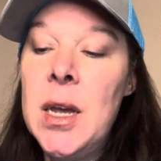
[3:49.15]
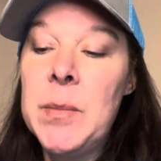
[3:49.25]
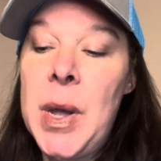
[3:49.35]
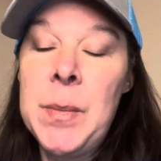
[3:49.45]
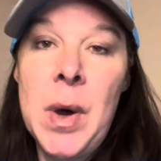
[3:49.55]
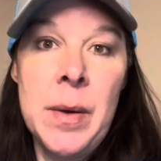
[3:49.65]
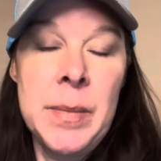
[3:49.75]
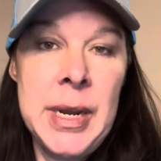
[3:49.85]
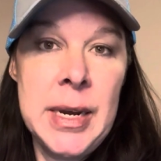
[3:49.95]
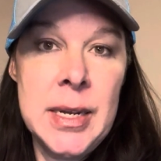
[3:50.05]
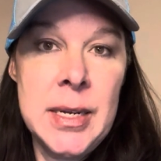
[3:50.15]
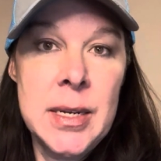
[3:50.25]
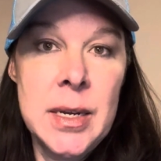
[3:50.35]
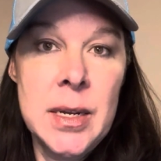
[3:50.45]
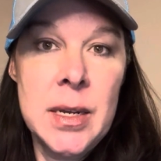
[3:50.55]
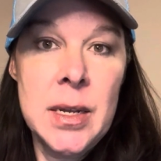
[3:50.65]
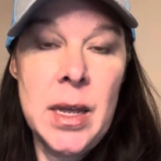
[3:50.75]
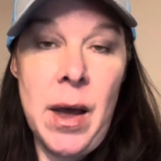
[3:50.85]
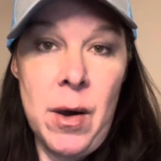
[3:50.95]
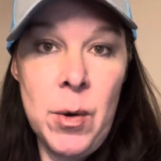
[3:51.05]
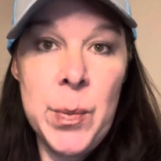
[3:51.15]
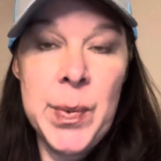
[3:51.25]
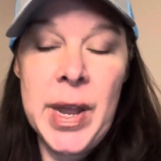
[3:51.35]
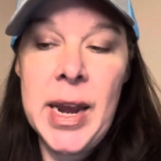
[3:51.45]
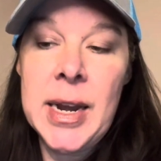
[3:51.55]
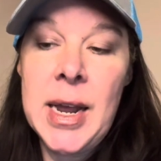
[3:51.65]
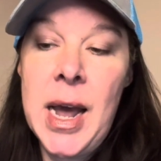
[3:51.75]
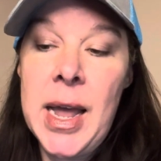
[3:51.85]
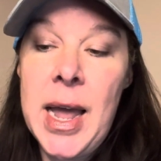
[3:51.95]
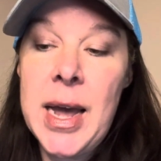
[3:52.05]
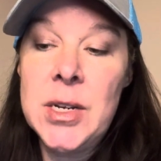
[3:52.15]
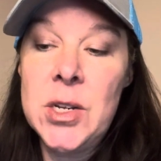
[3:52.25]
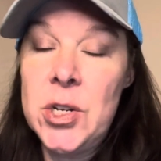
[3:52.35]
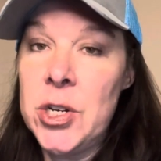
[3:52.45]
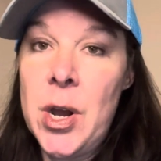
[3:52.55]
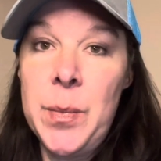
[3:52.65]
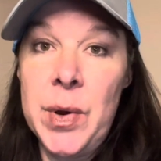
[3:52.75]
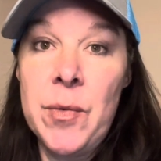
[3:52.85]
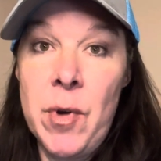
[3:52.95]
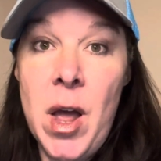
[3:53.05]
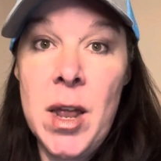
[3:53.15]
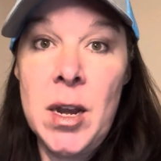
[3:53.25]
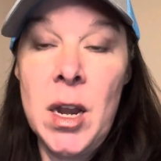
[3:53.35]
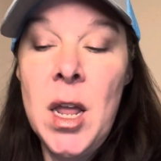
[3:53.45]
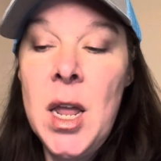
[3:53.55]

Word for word: my mom needed help and I had to jump and run.